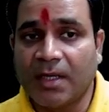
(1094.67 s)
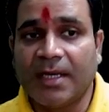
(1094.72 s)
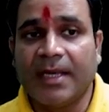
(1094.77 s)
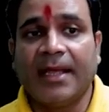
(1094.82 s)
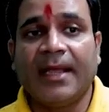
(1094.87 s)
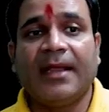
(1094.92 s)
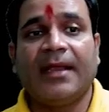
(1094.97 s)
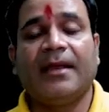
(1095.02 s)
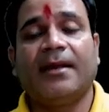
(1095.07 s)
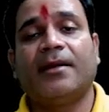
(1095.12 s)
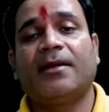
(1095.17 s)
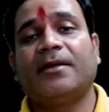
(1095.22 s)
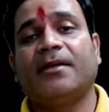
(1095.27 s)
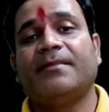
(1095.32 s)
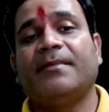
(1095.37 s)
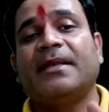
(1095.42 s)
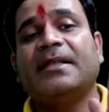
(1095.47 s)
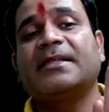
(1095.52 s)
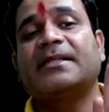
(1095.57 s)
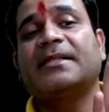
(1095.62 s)
Here the
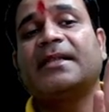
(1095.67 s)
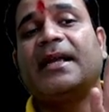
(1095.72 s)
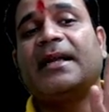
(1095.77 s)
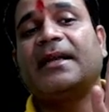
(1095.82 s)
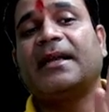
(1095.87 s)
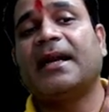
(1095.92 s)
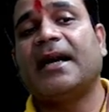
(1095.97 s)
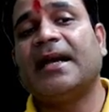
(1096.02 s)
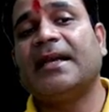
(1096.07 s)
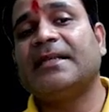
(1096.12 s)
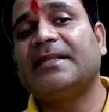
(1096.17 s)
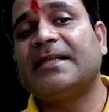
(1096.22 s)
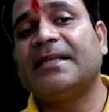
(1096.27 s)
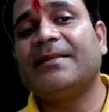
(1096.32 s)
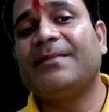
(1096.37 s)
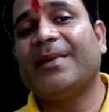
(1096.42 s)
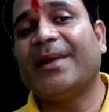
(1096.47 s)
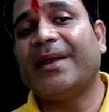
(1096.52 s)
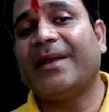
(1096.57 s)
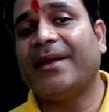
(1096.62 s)
means that
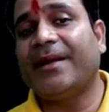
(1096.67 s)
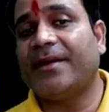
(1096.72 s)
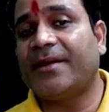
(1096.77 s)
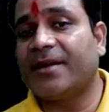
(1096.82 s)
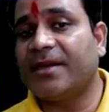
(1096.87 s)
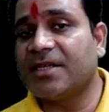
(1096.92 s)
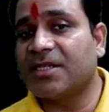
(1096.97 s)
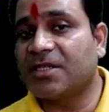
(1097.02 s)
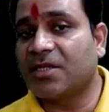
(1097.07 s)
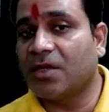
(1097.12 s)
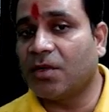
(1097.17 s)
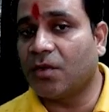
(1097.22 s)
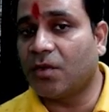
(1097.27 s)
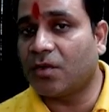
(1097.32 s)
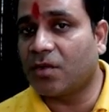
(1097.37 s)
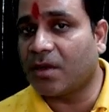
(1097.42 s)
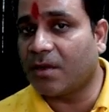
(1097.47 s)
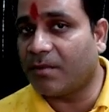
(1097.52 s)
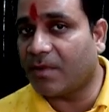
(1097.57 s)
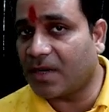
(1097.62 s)
ICBN, International Code
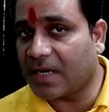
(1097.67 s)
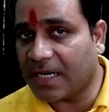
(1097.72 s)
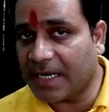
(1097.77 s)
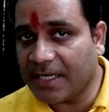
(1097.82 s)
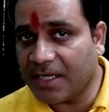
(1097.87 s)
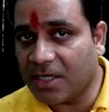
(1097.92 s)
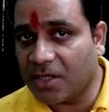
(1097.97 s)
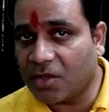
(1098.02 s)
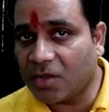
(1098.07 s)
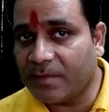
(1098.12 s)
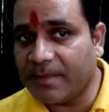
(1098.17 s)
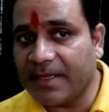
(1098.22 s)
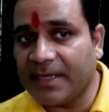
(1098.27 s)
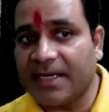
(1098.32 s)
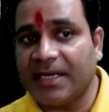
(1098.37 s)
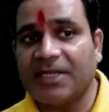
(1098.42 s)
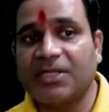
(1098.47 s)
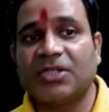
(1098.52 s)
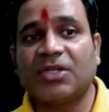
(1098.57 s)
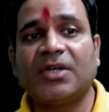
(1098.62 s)
of Botanical
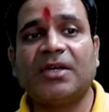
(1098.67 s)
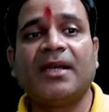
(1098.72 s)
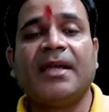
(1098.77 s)
Nomenclature,